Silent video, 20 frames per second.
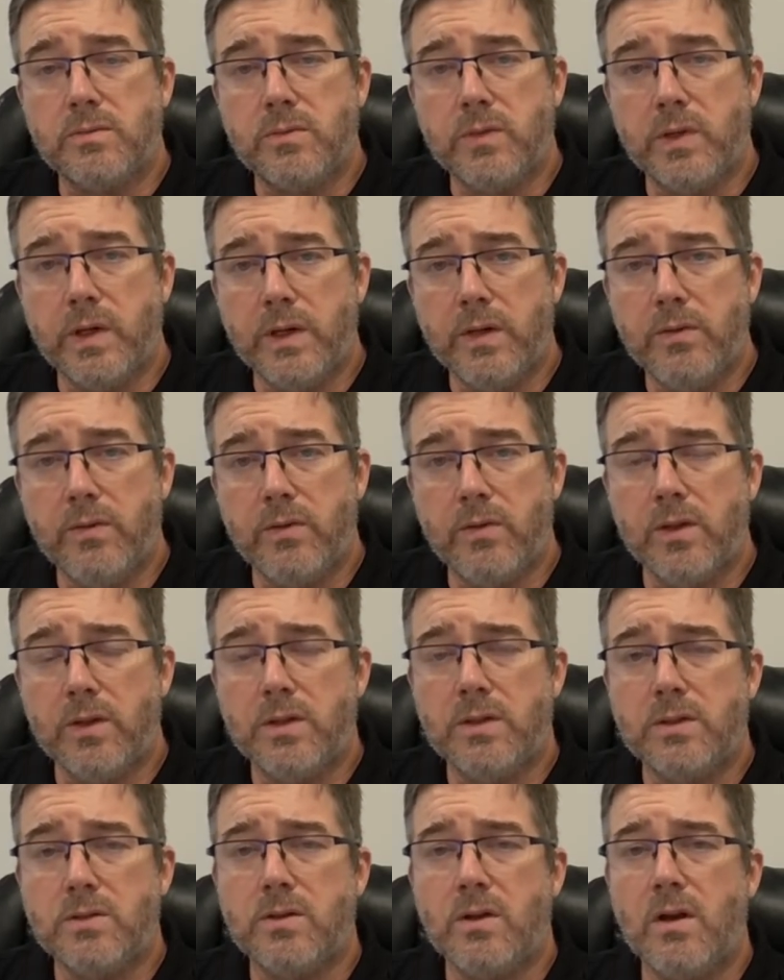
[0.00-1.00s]
Okay,
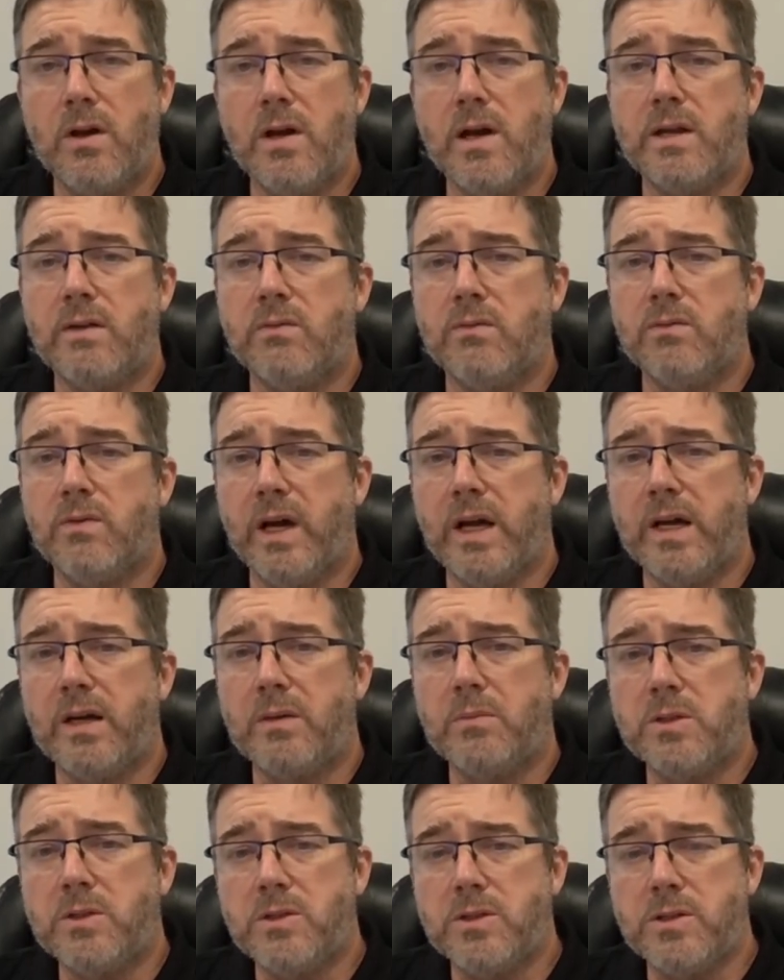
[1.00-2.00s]
things like
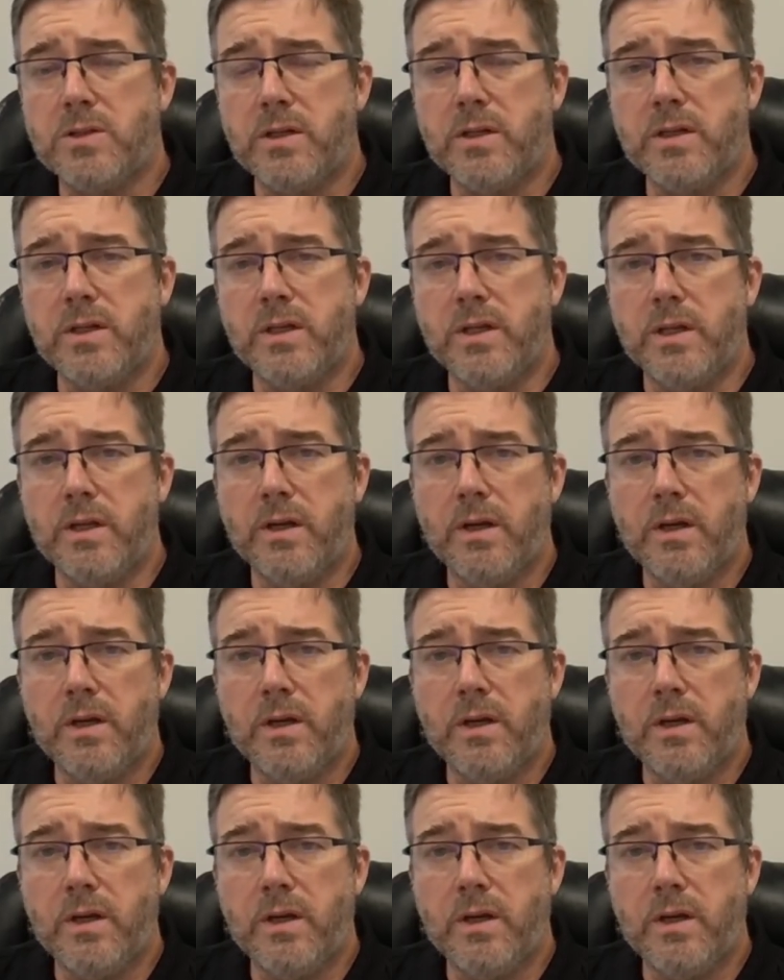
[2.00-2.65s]
vitamin C